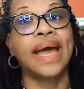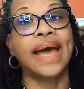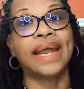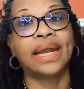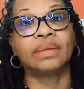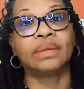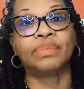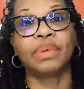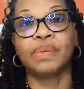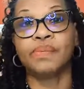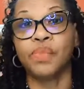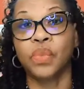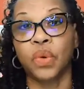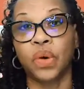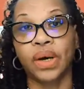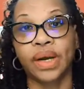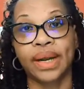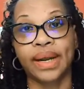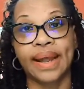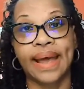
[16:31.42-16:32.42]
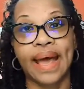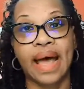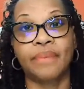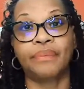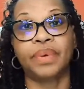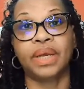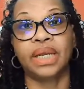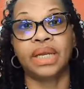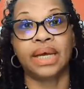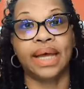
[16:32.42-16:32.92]
and I'll be more than
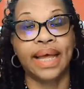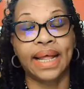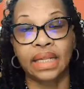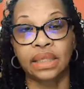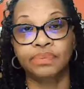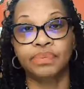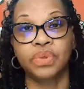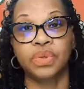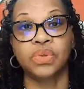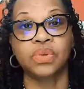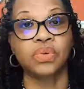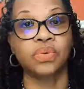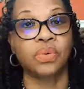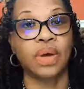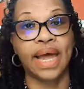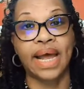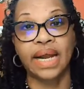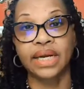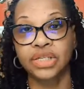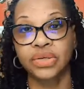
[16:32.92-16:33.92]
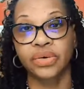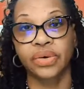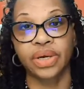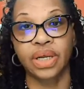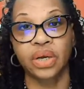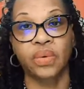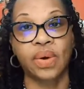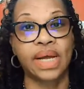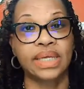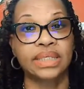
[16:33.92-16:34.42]
happy to help you answer any
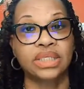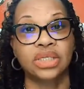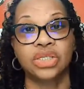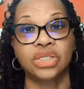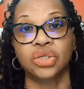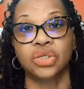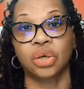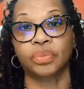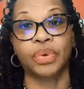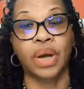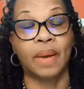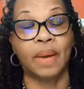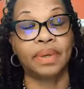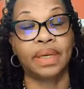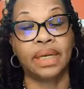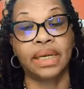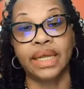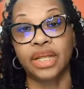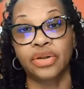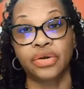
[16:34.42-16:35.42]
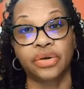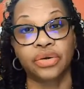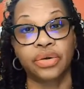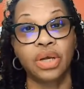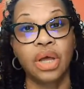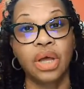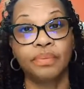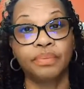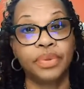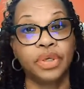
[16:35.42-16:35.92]
questions or probably lead you,
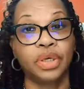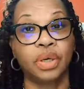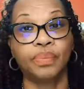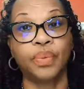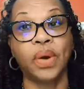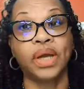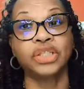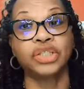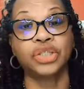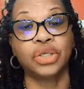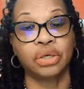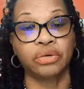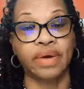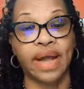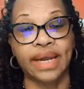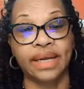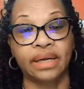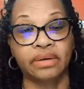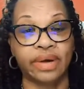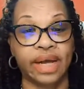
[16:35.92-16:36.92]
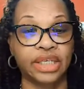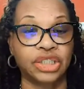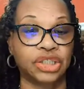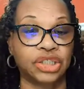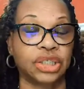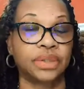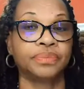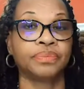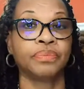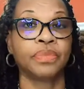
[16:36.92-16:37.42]
point you in the right
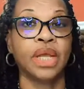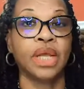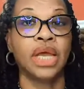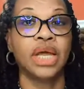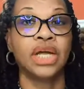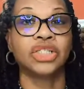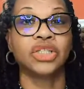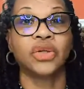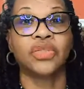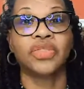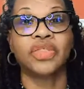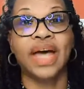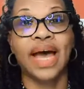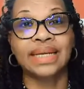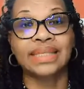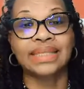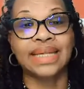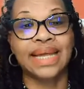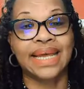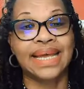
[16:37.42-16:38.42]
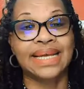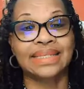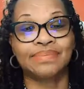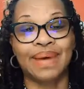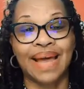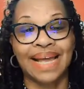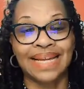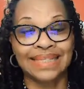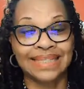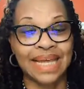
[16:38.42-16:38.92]
direction. So that is
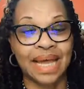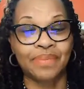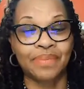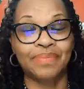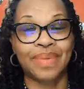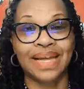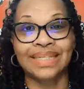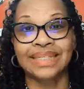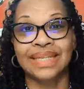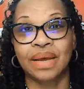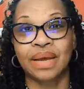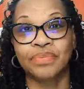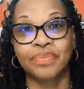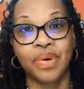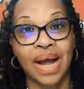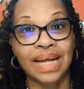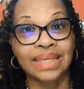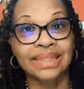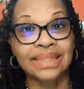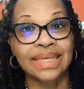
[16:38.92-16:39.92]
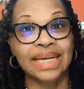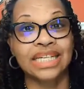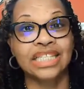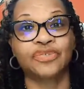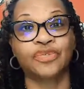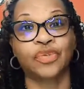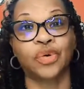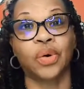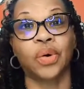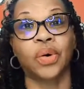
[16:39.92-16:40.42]
my step-by-step process
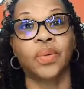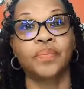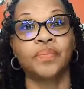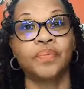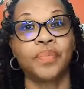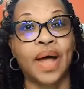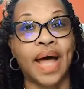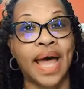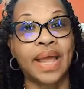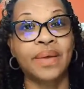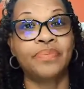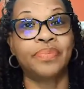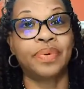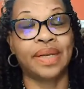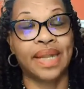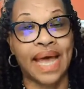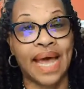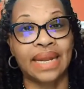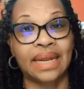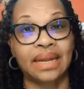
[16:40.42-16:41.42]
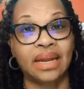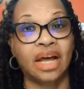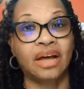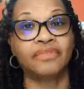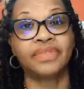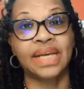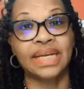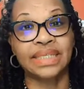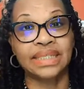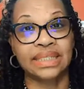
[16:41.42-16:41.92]
for my planning
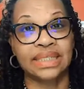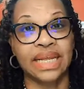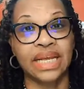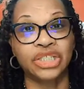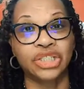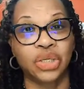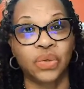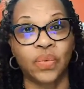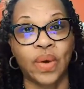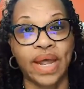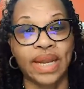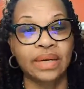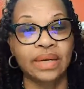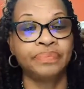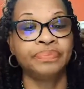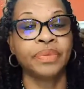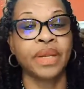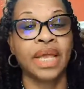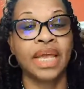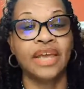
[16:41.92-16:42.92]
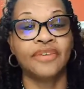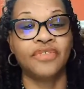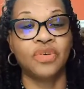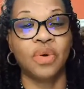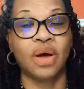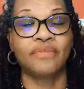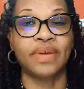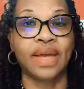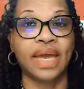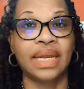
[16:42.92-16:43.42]
of destination wedding. If you
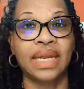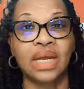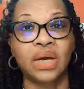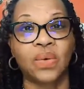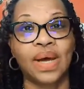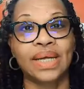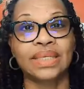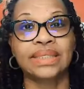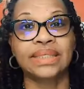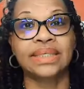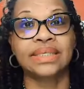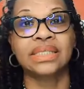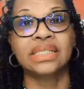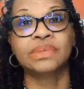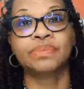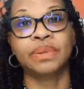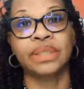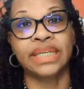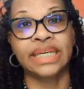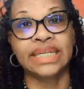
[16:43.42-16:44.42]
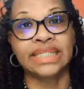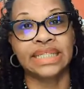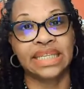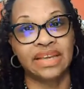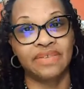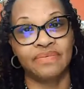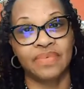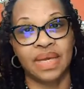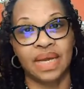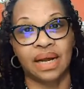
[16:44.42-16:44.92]
have any questions, please
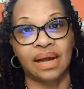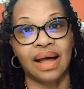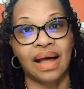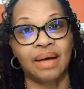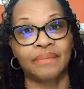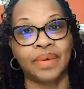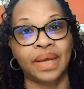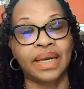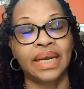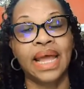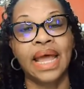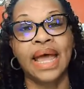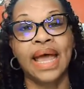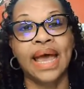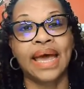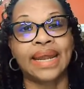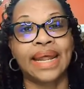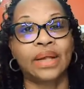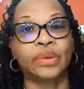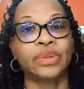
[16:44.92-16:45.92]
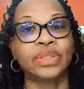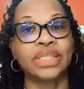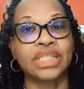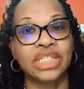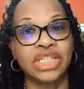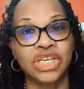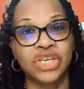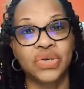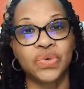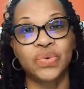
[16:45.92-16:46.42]
leave me a comment and I will
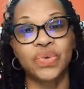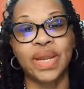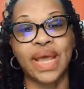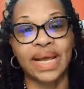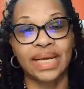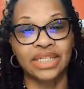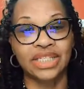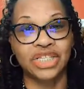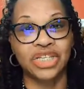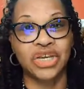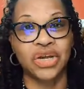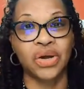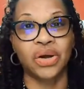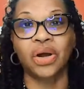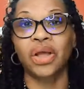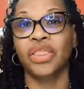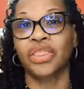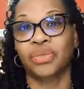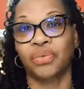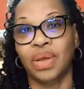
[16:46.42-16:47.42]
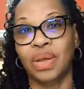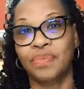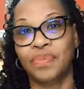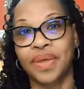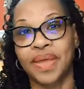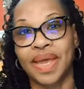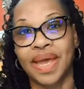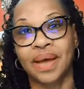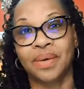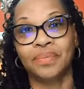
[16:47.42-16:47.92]
see you next year, 3
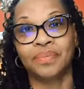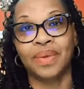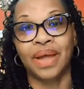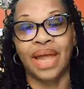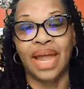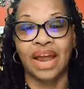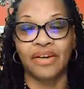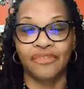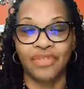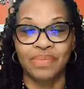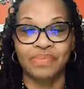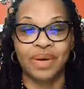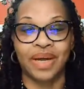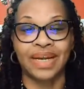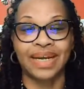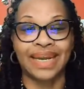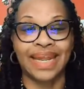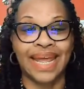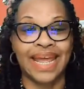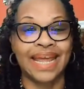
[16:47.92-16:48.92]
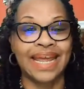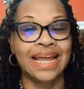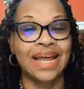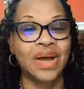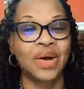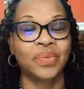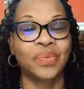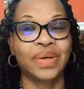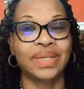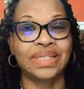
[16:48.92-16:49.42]
p.m. every Monday
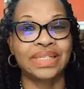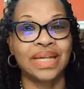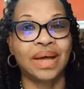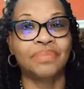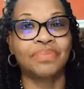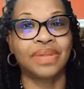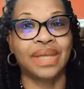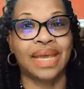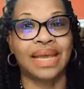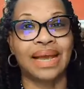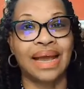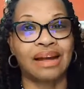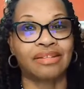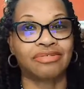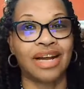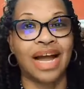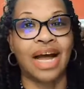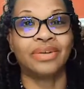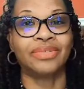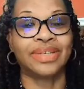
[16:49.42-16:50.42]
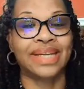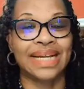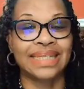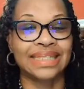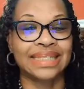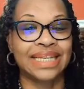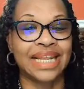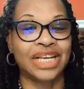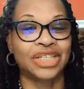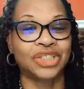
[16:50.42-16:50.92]
with something around
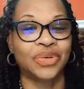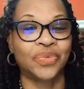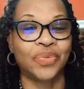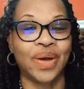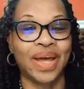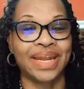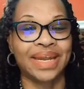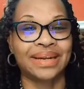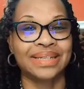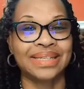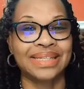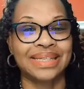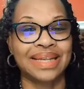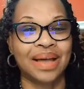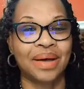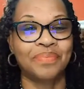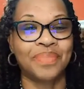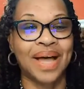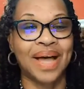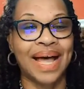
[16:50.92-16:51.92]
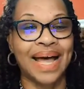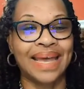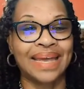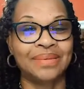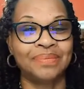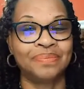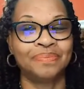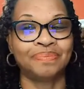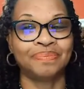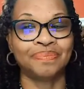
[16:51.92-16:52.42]
destination weddings. Bye.